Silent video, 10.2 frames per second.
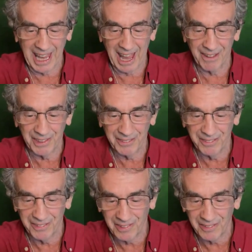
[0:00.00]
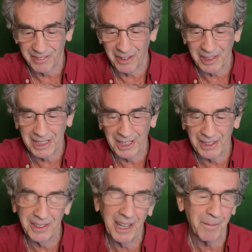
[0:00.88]
Kevin. Very
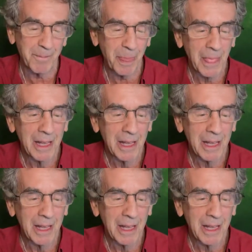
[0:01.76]
good. Yep.